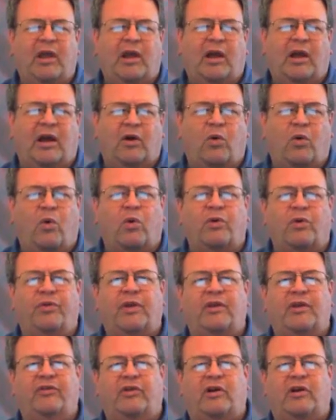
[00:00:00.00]
or
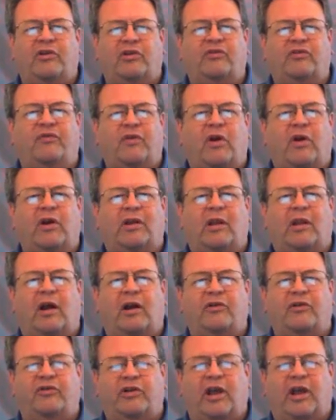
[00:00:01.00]
things that are just very
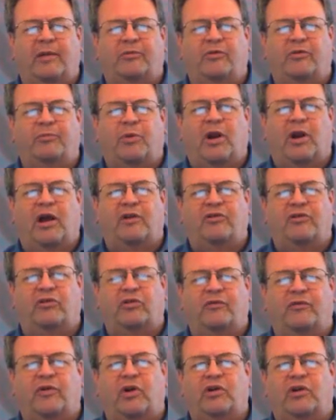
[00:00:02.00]
large types of projects
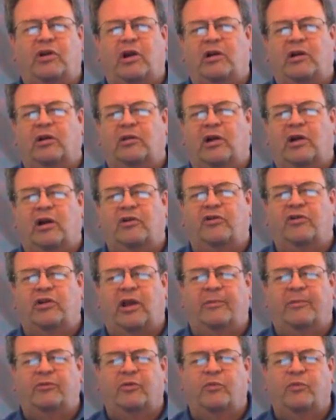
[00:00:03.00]
or very large
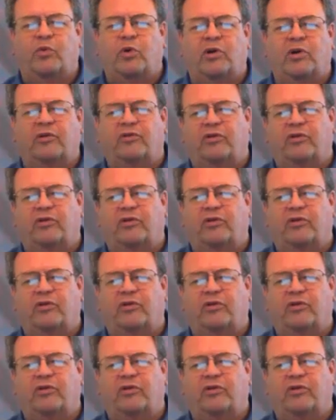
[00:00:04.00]
types of work.